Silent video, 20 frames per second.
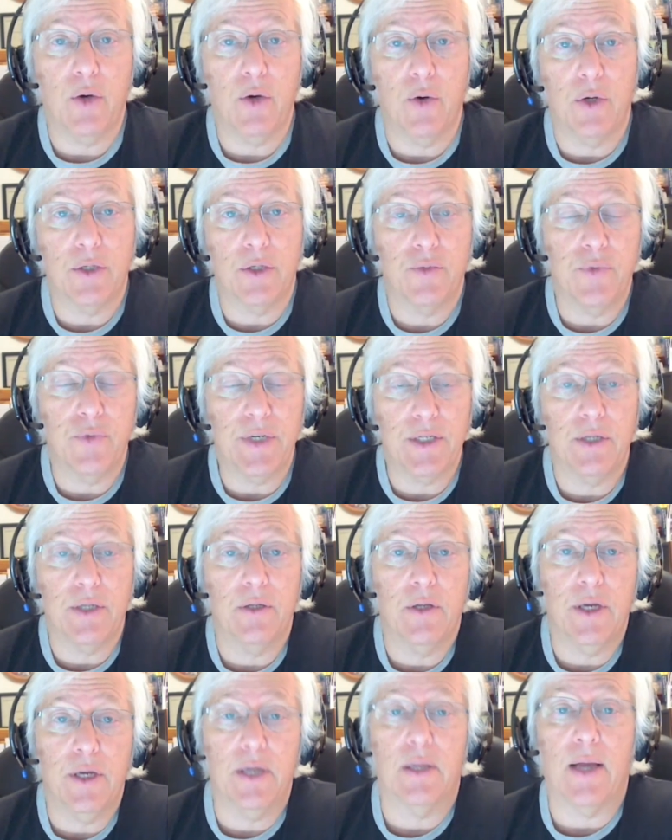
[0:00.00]
because
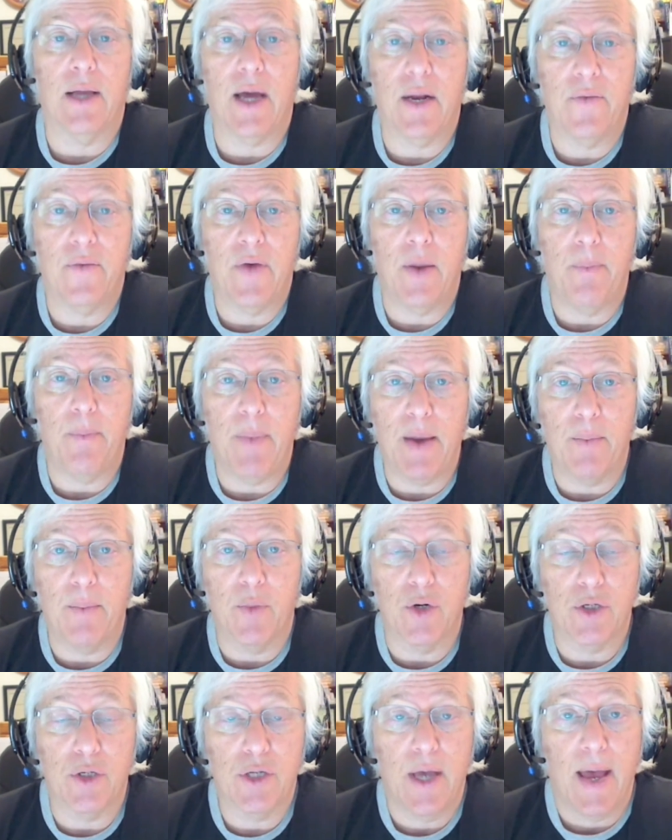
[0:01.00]
recently a lot of our
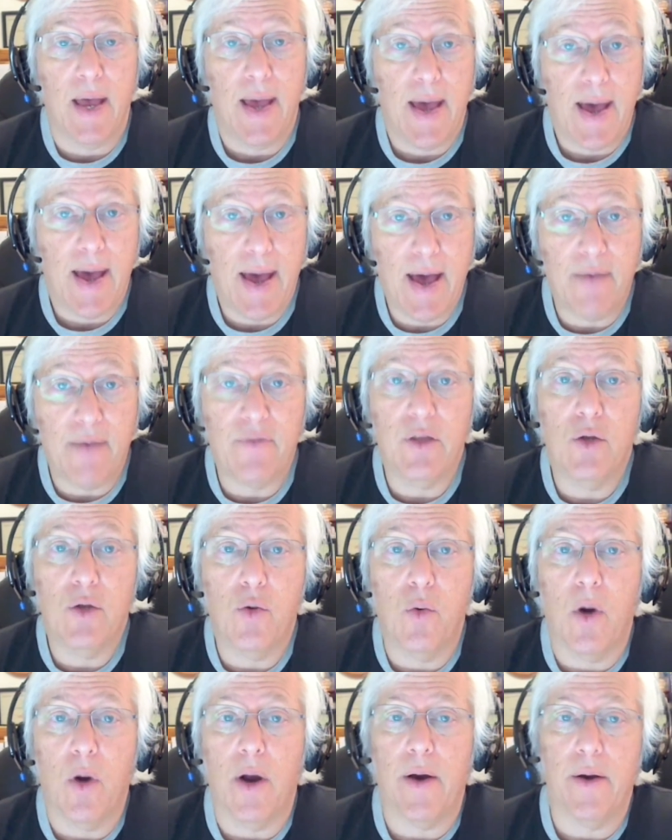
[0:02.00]
members have
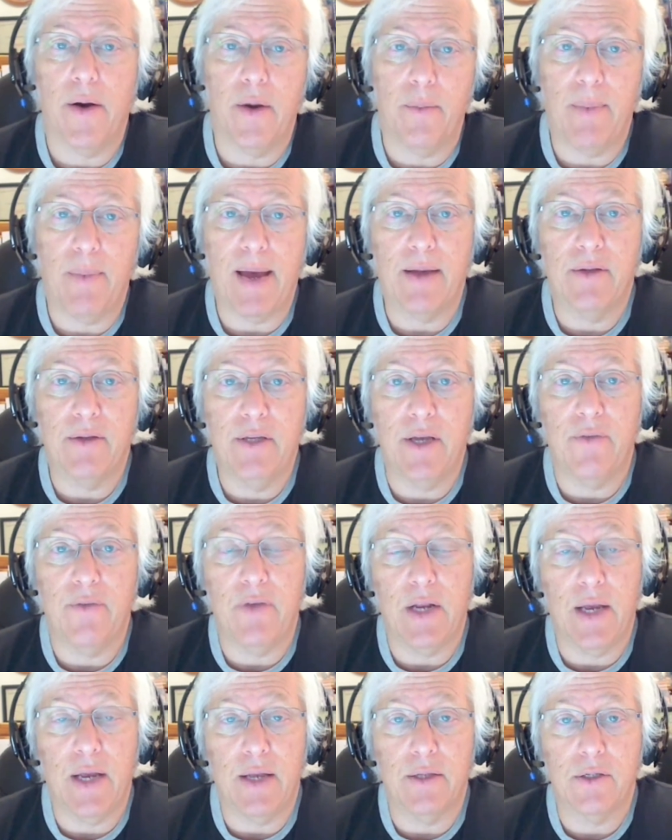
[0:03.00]
inquired about
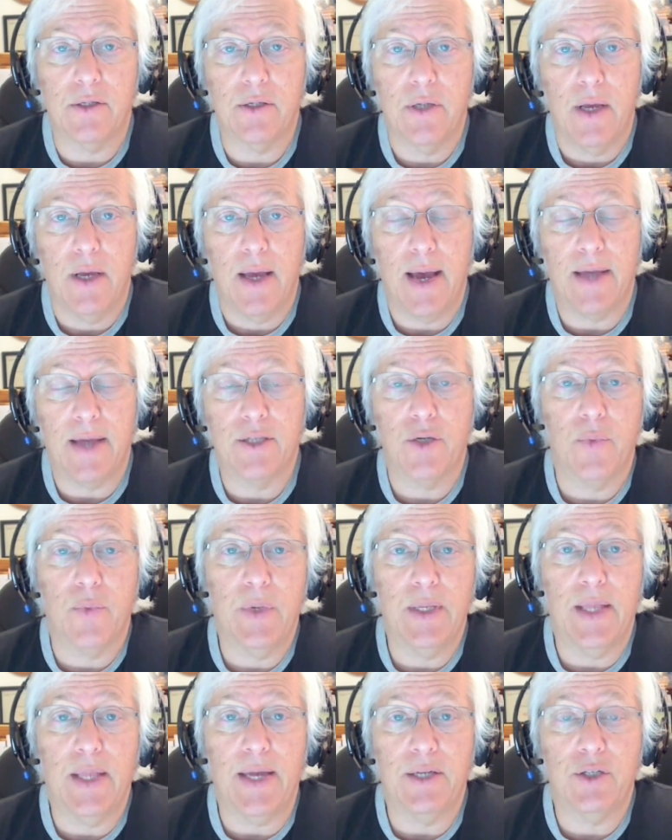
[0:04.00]
dividends as it
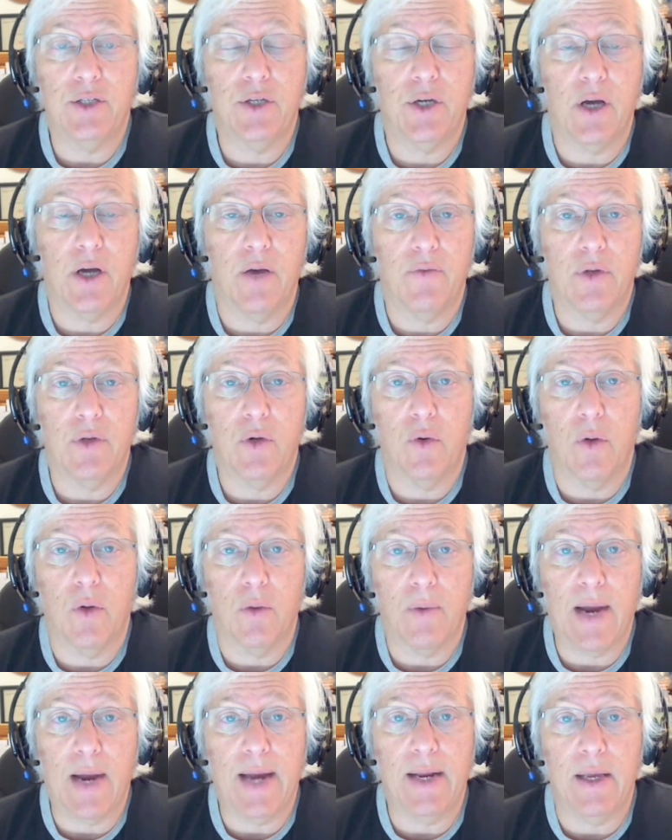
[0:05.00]
relates to covered
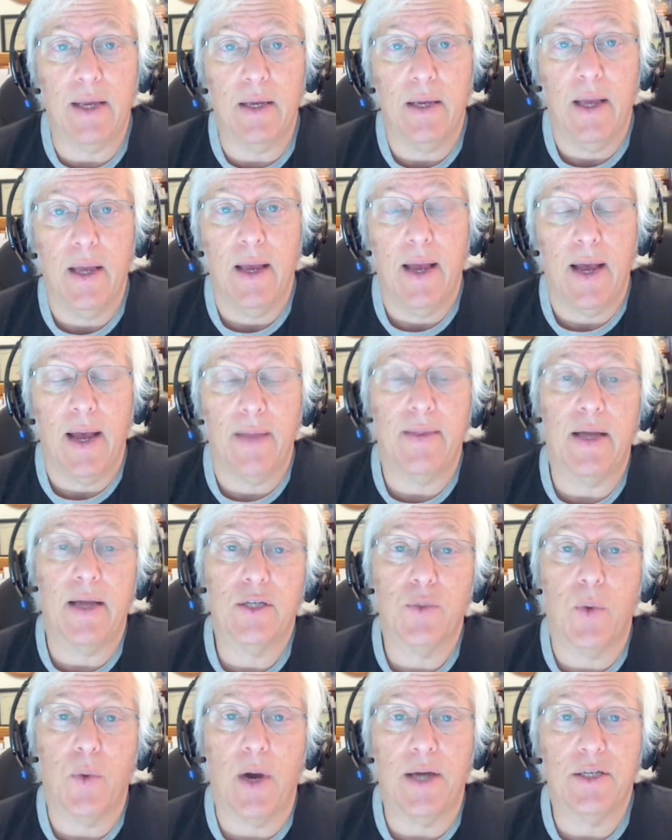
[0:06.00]
call writing, and
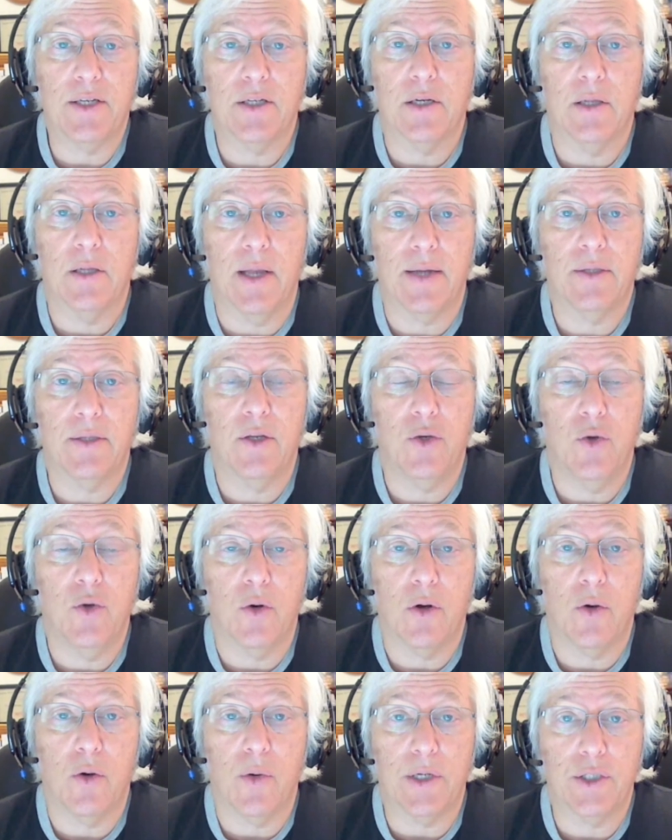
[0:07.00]
that's why I selected
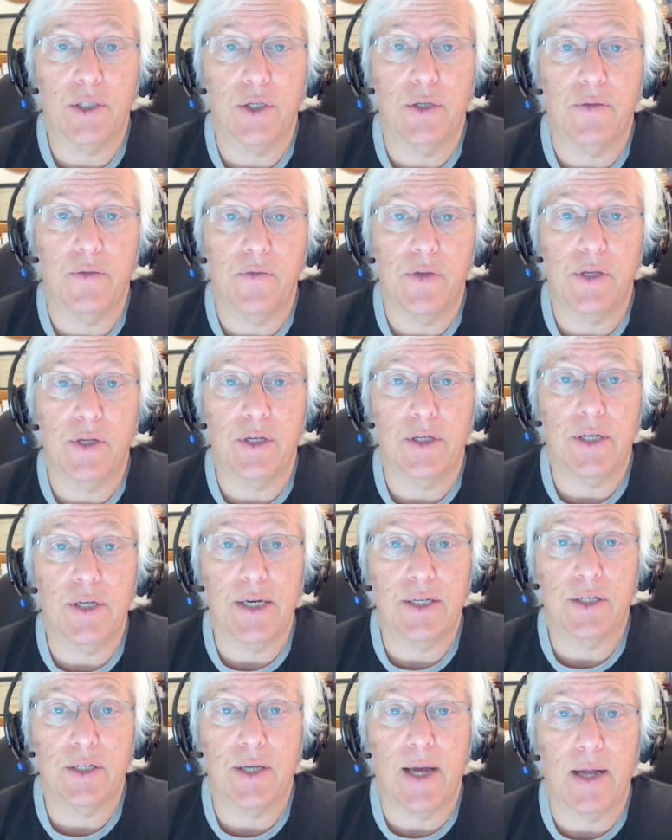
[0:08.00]
your question for this
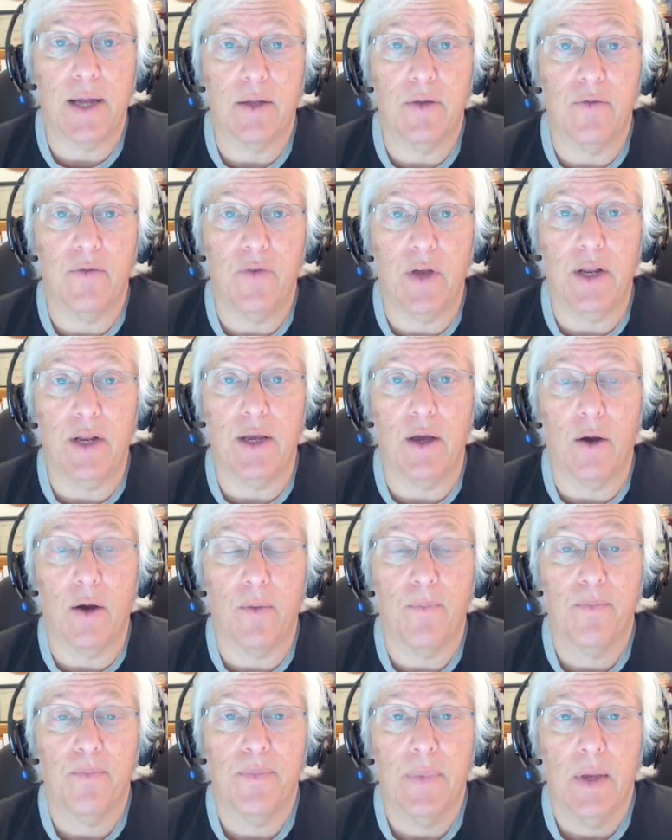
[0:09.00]
Ask Alan video.